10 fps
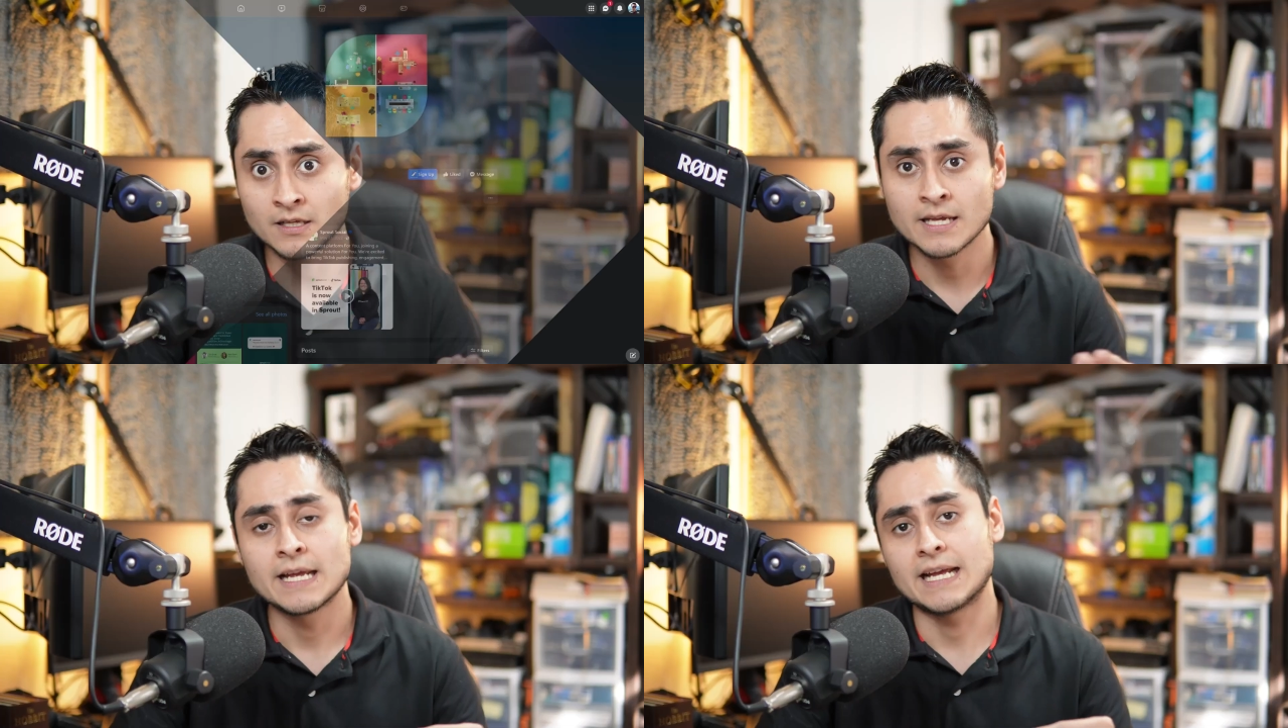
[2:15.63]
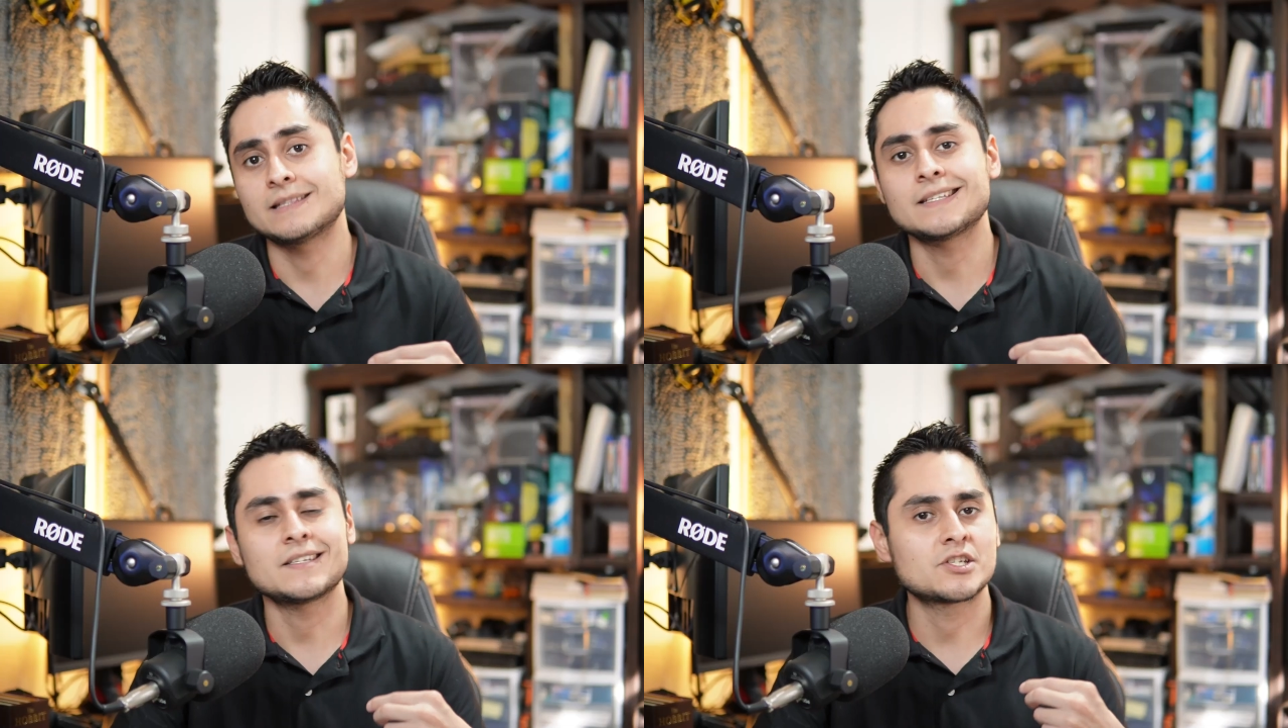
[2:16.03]
And
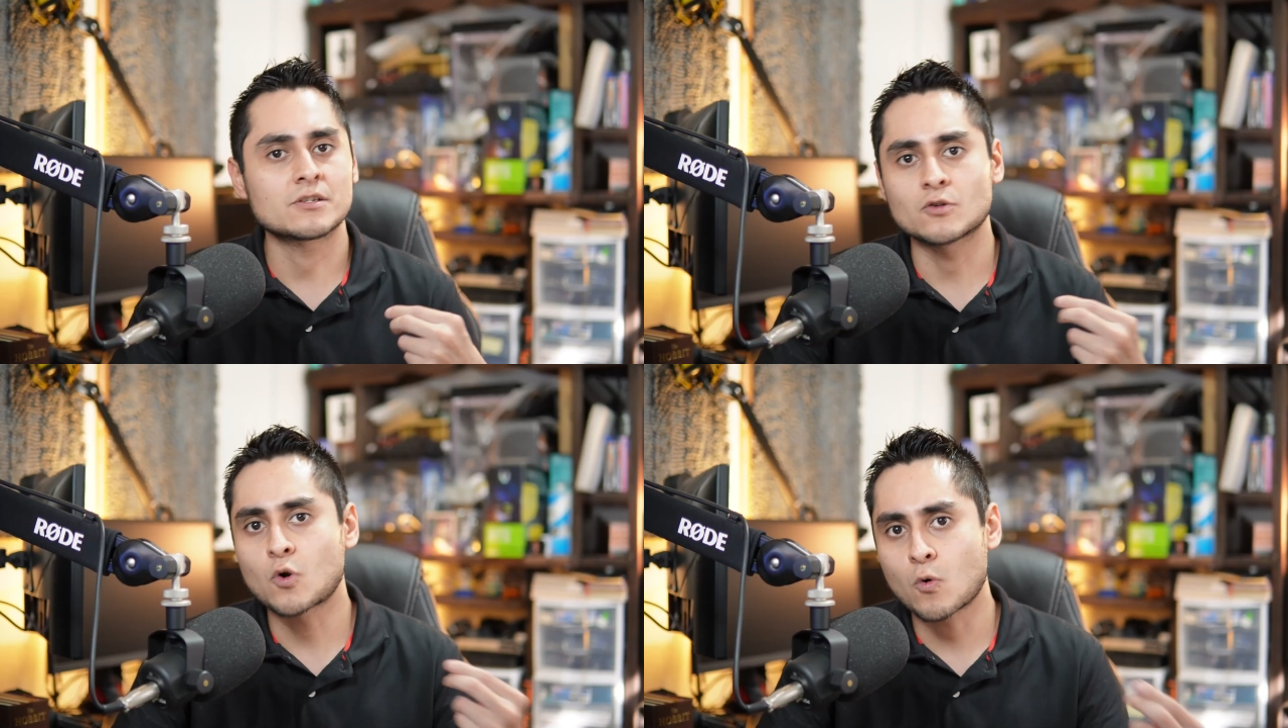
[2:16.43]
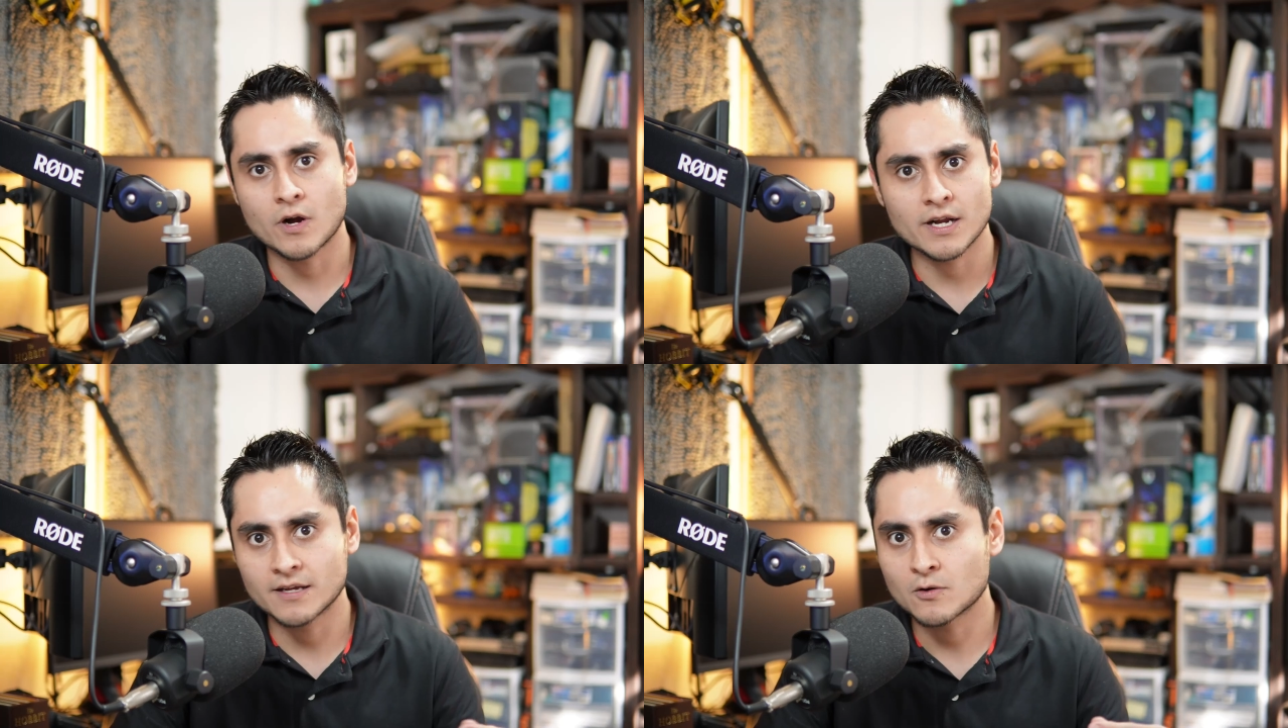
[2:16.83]
this is just so
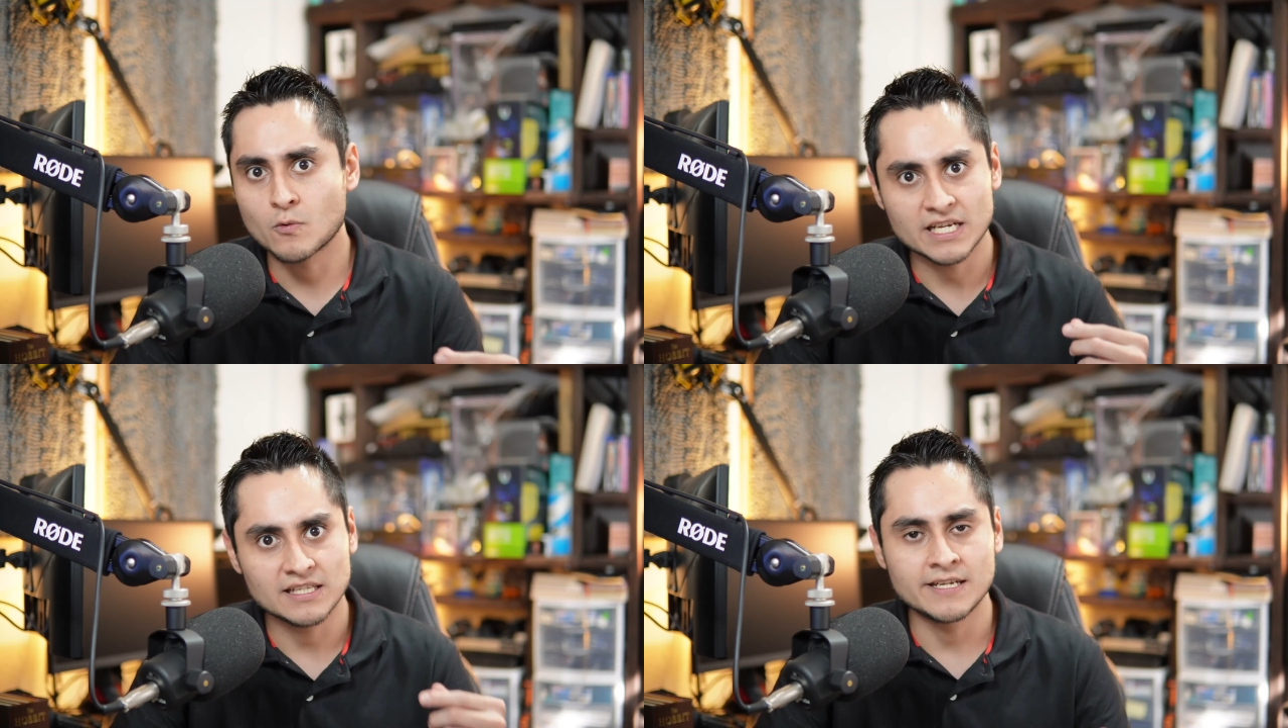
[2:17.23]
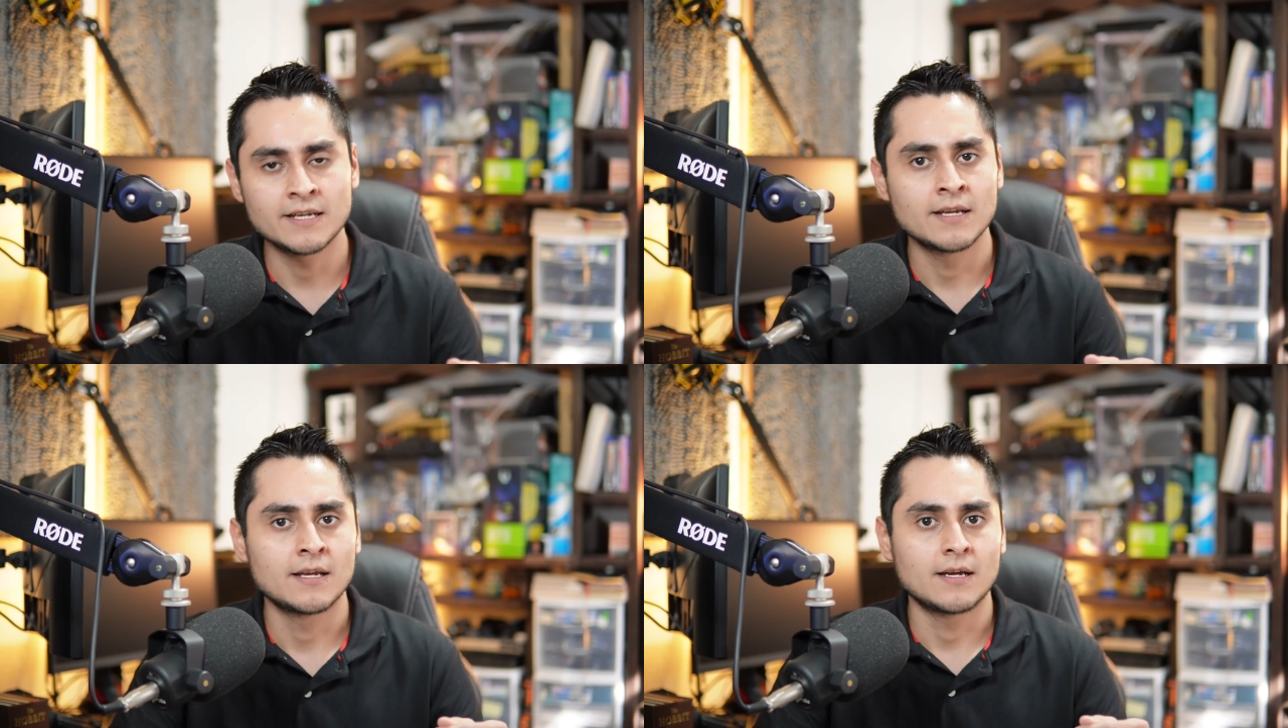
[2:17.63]
Quora can quickly
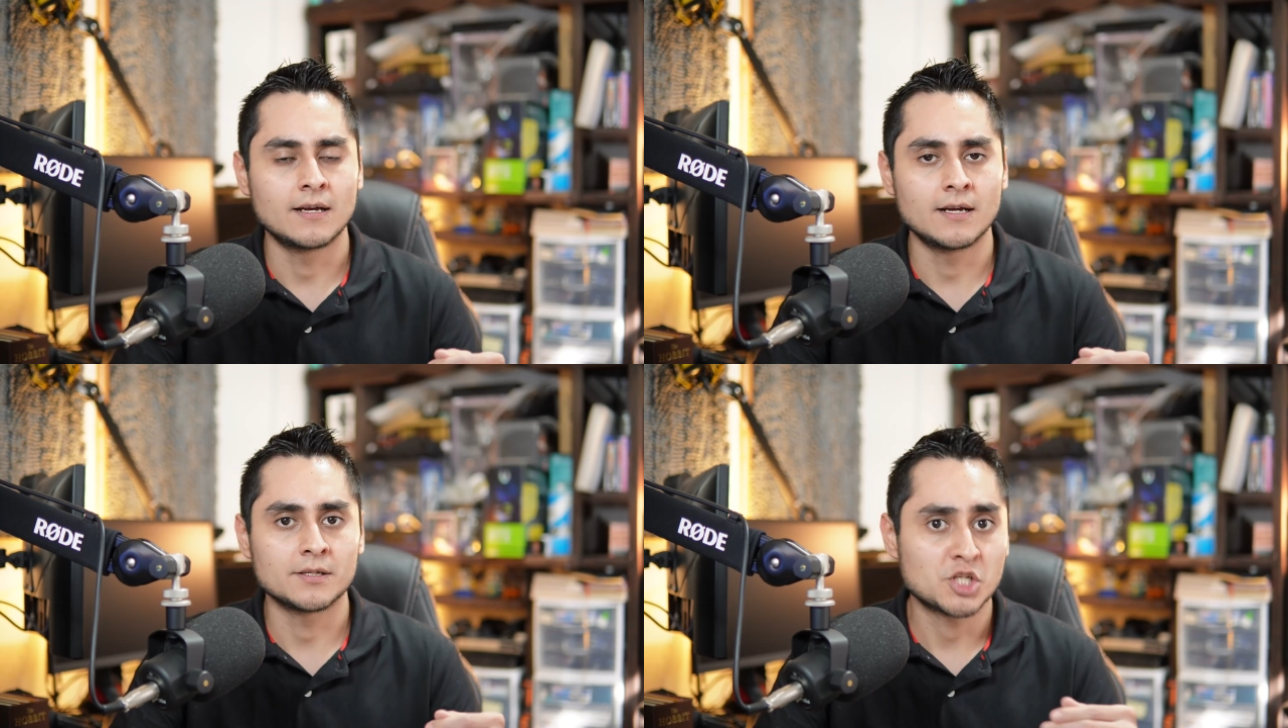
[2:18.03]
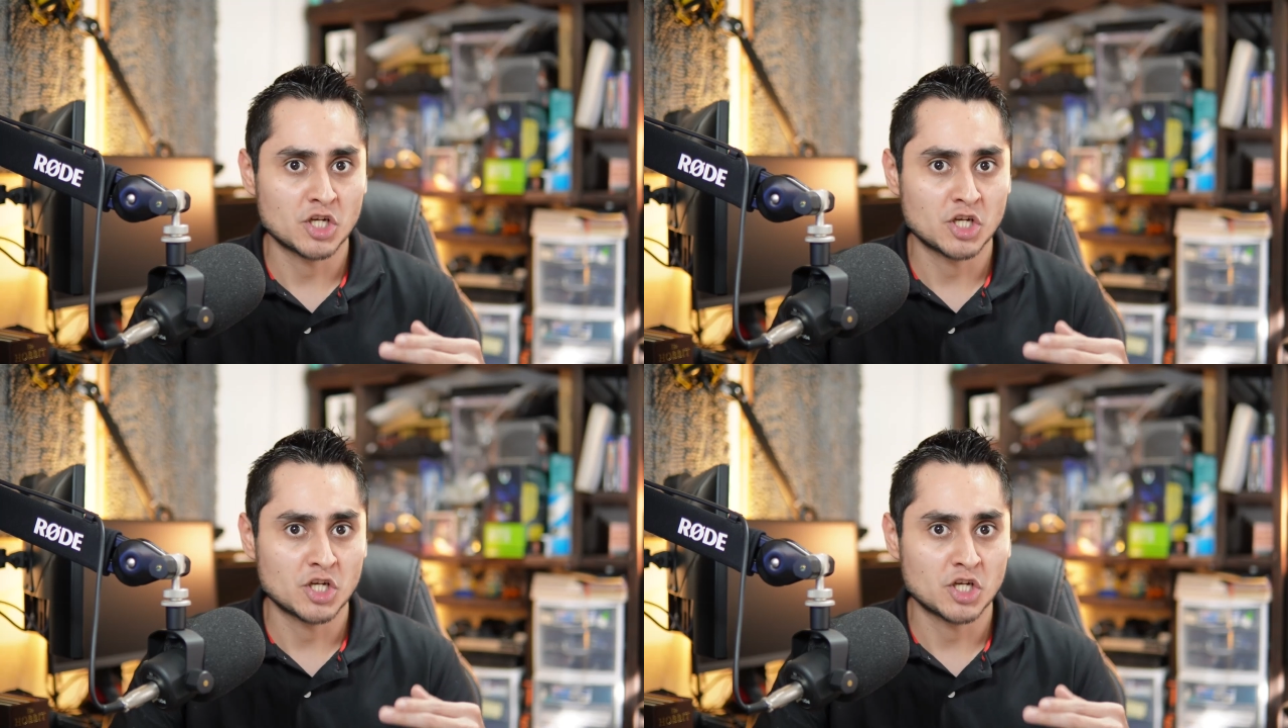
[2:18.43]
uh,